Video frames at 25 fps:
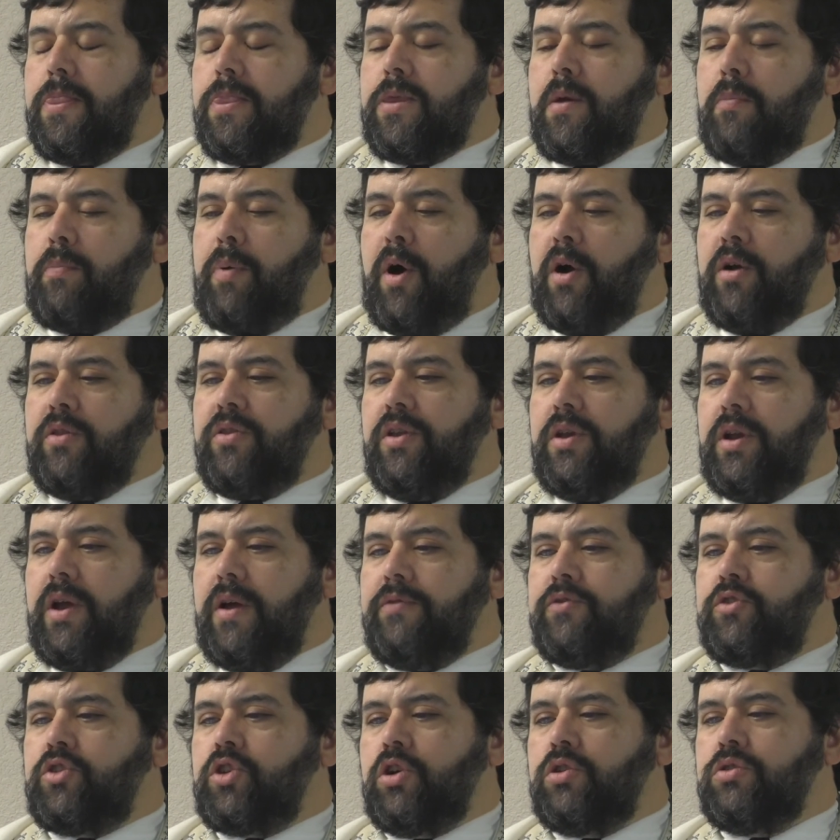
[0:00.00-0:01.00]
The part that
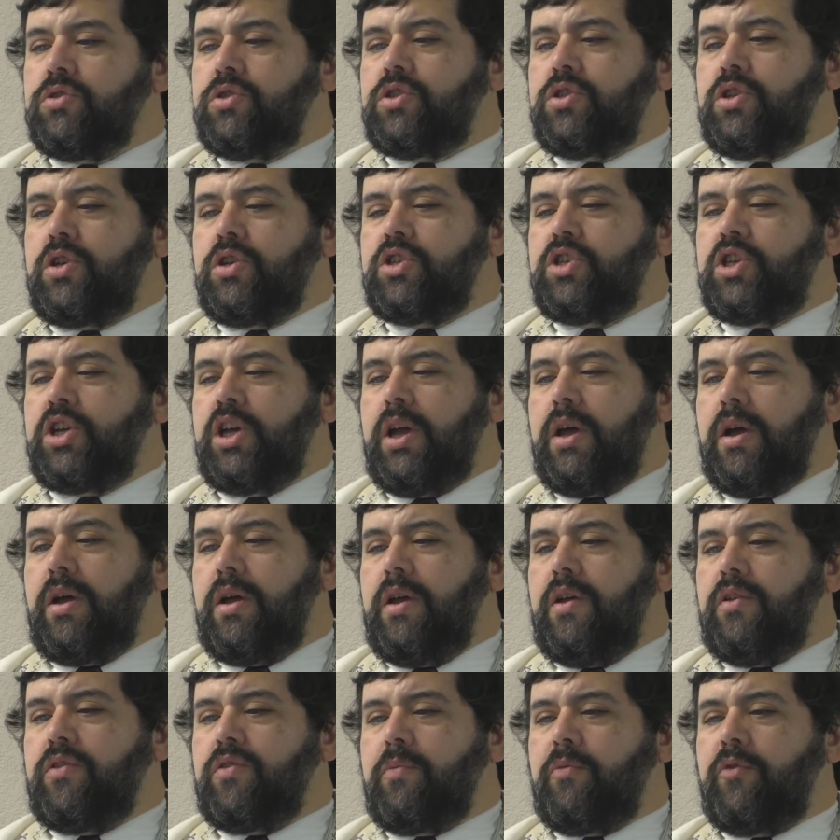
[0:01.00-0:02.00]
I've chose to
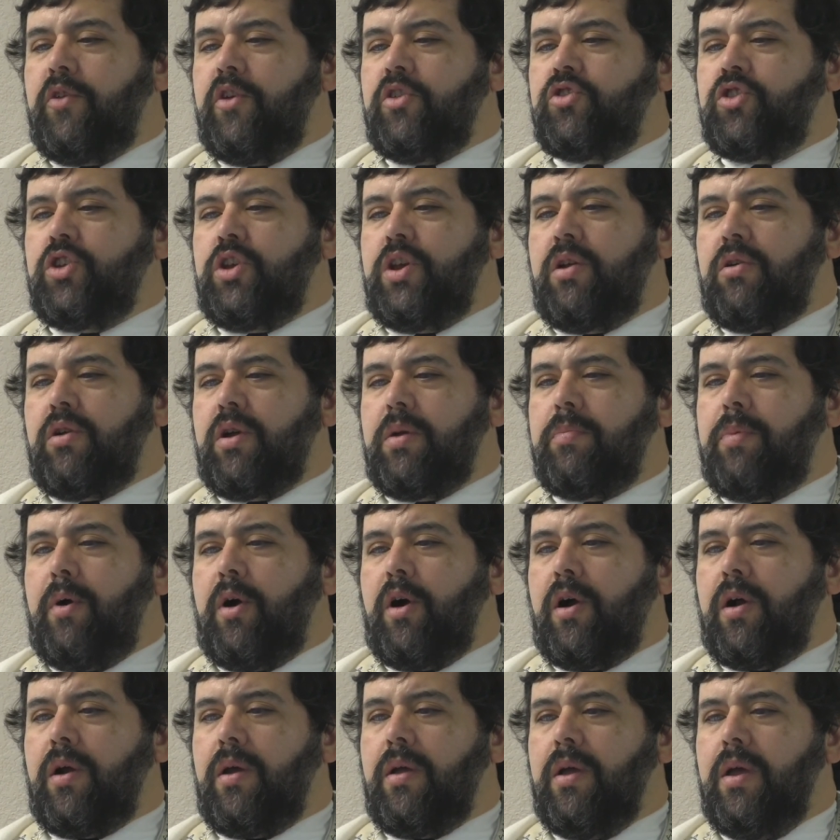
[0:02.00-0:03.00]
chant is a visionary
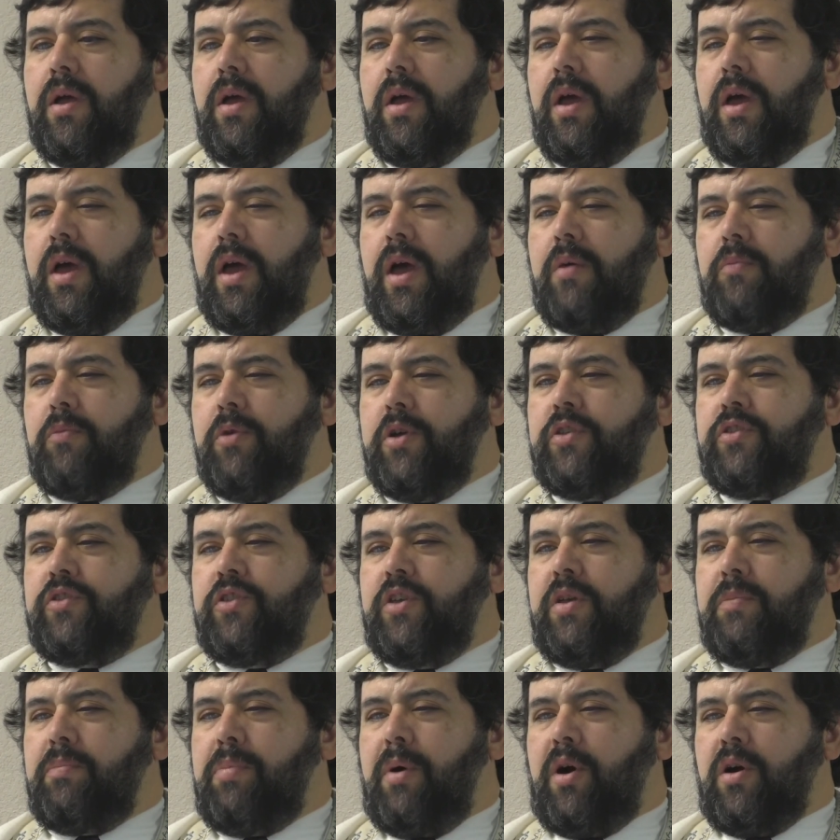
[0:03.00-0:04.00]
part and we
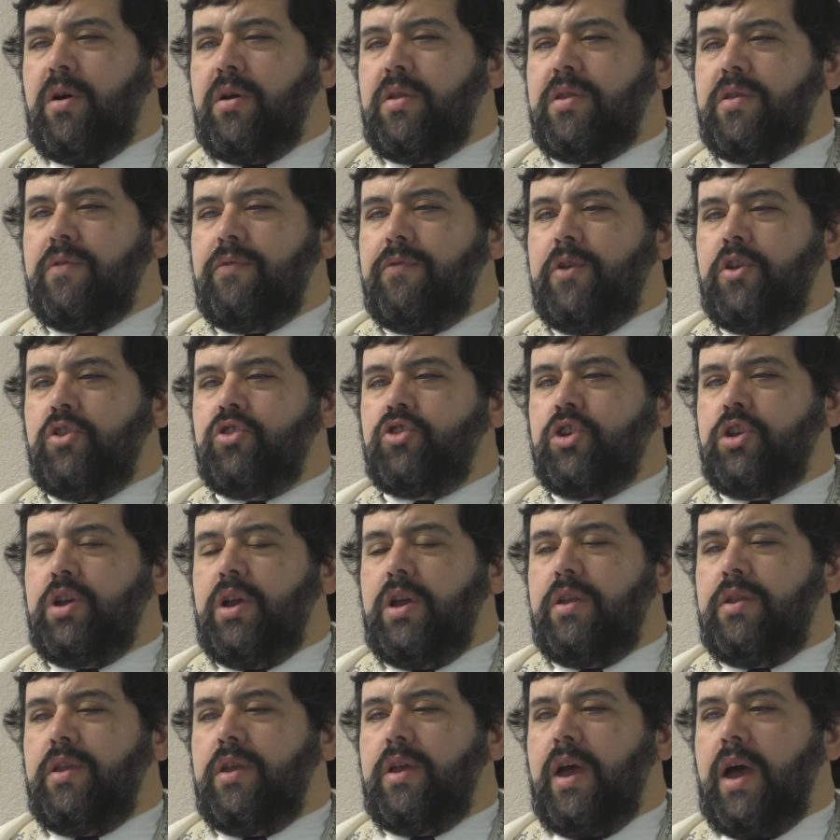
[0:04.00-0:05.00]
see part of the vision
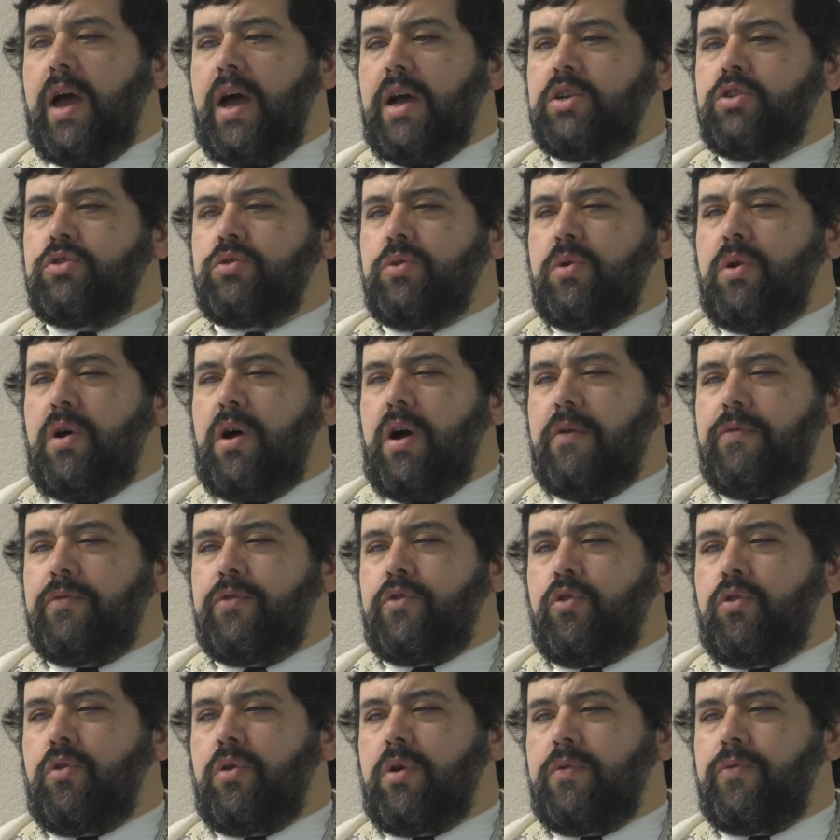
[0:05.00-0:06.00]
in the actual
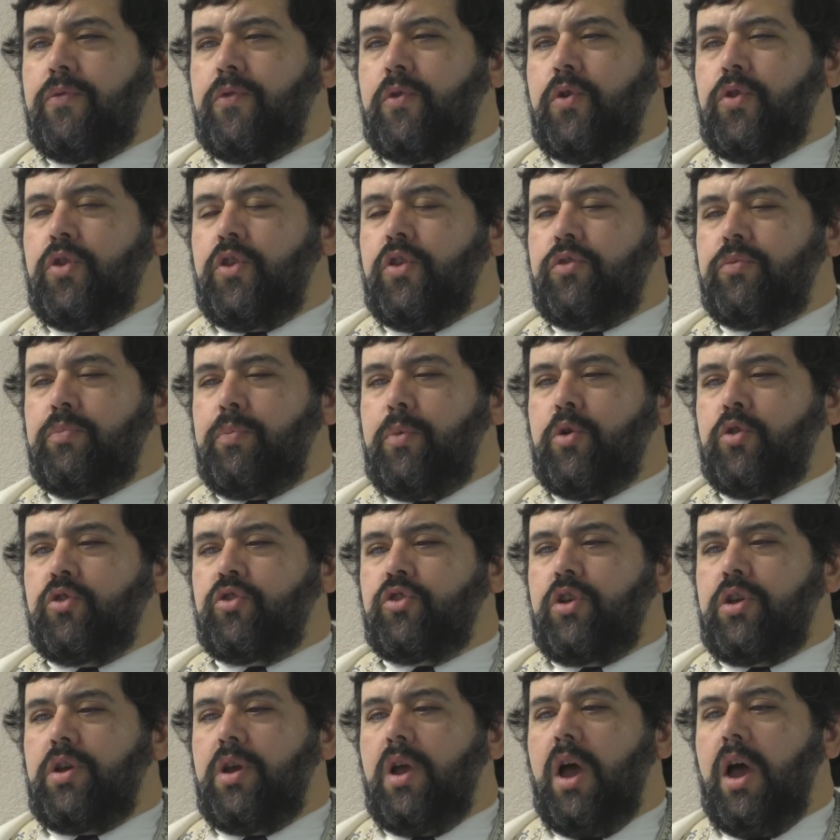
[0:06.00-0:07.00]
Haftorah for this
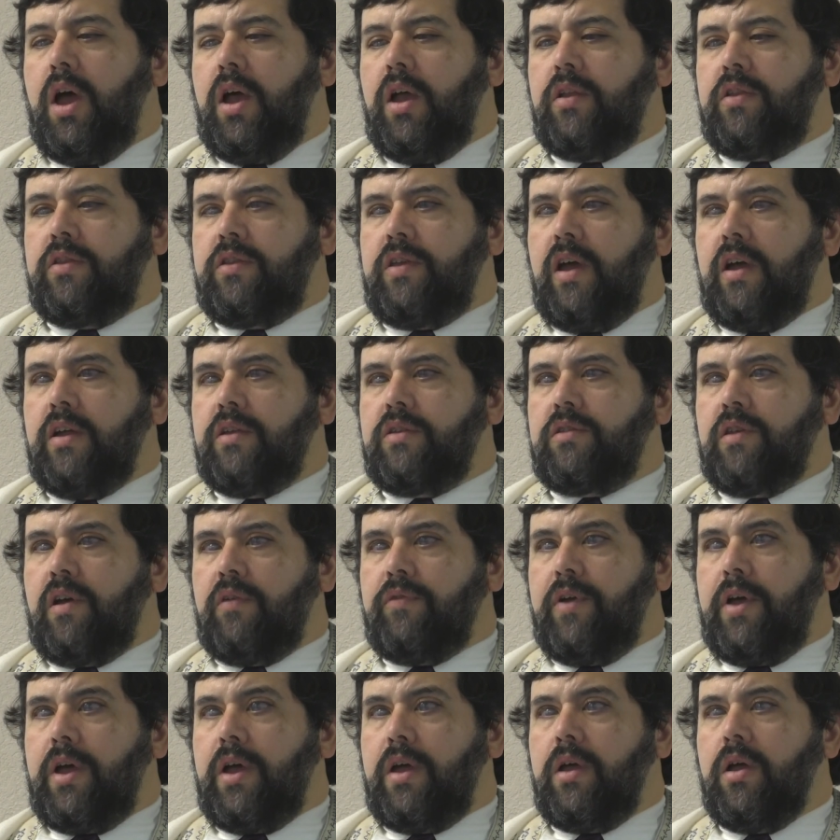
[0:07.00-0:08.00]
portion,
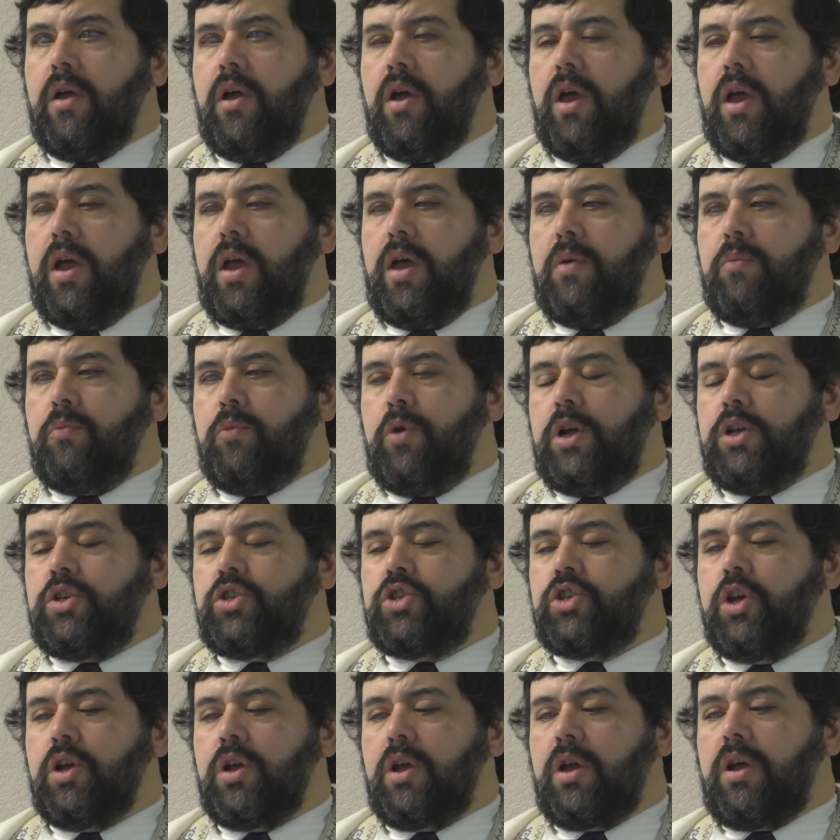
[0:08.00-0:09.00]
Tetsaveh, in
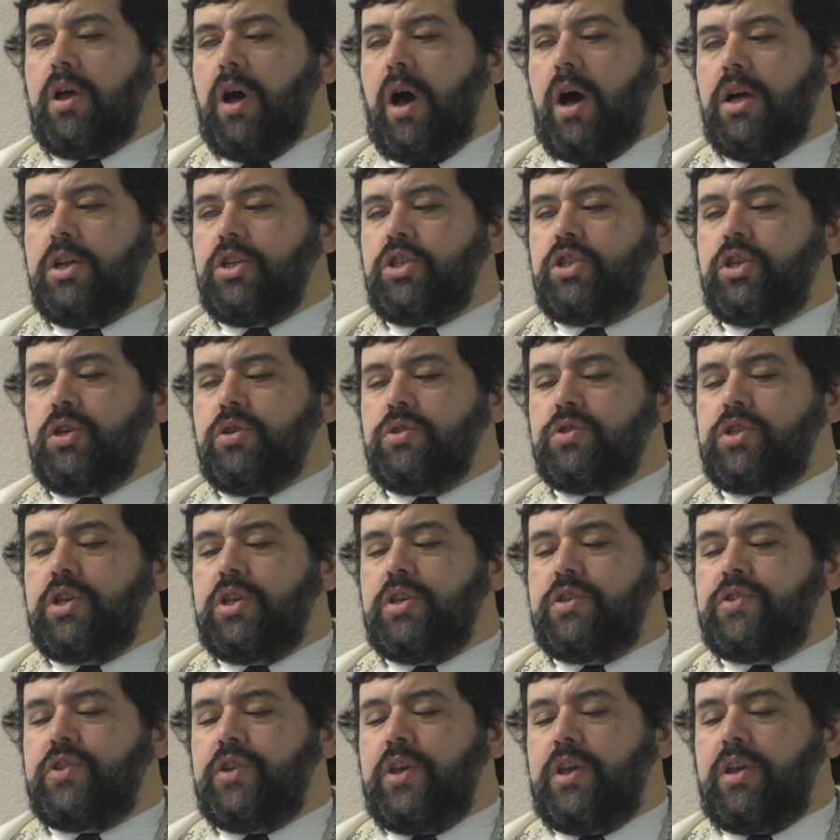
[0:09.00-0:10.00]
which God shows
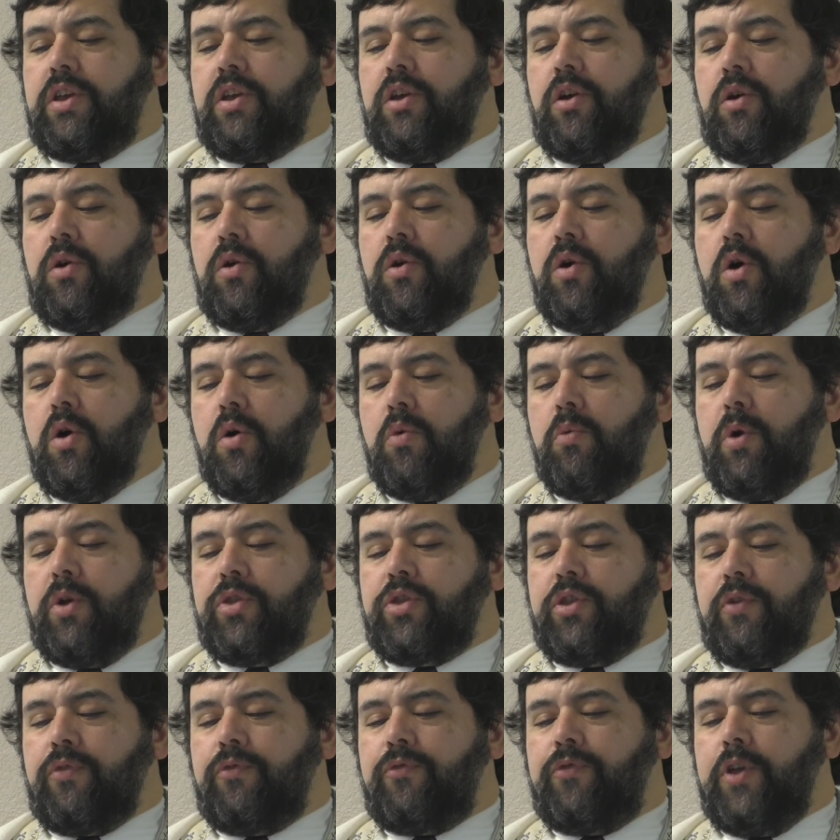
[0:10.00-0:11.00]
Ezekiel
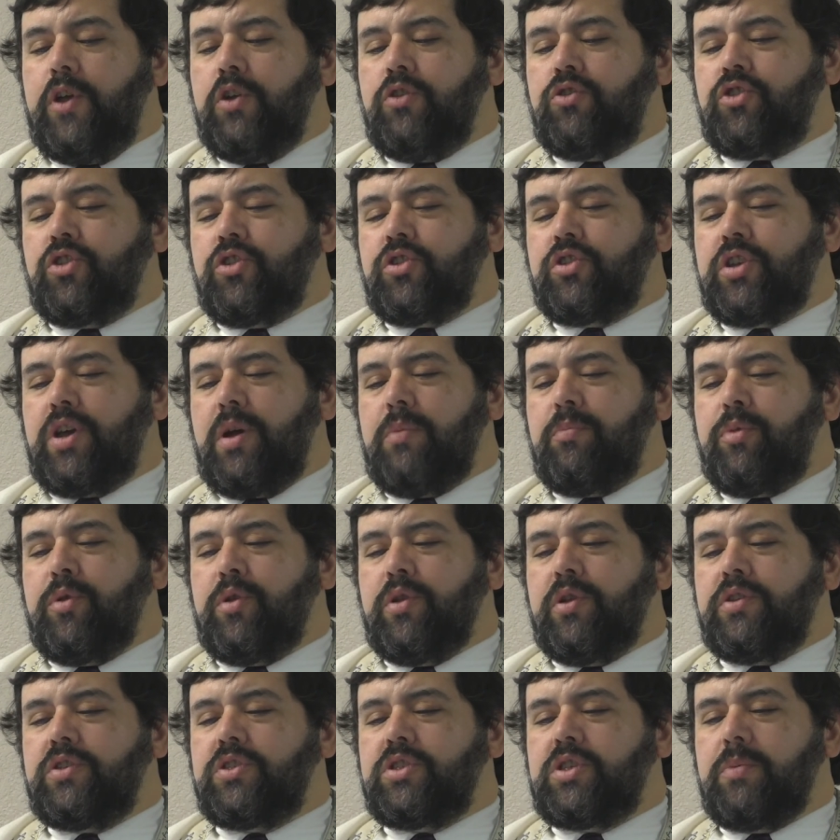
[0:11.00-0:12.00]
what the future
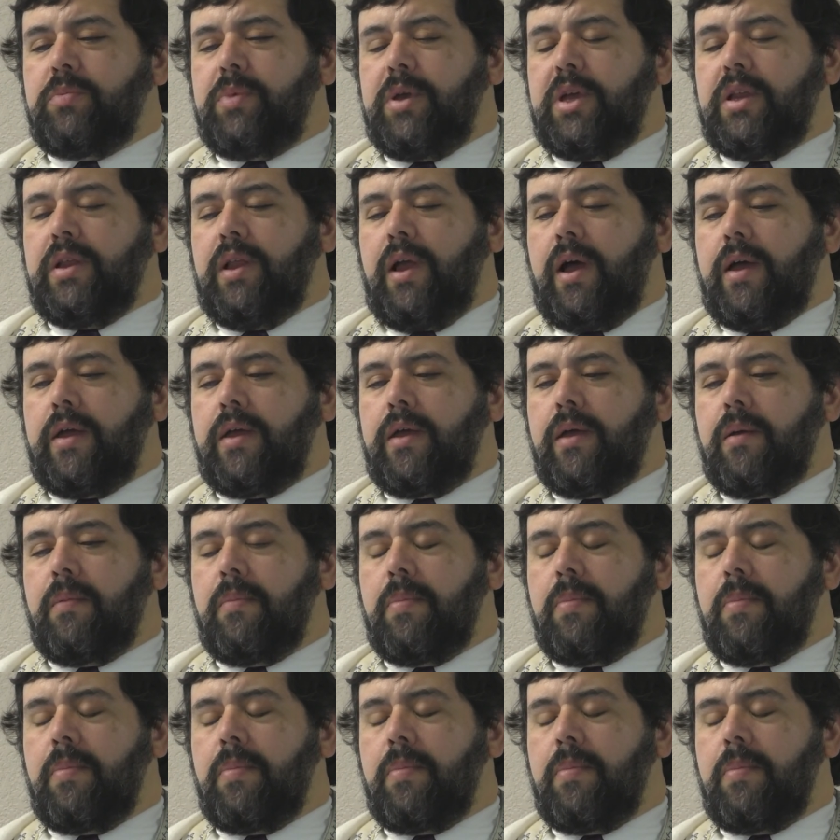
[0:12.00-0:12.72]
temple is to be like.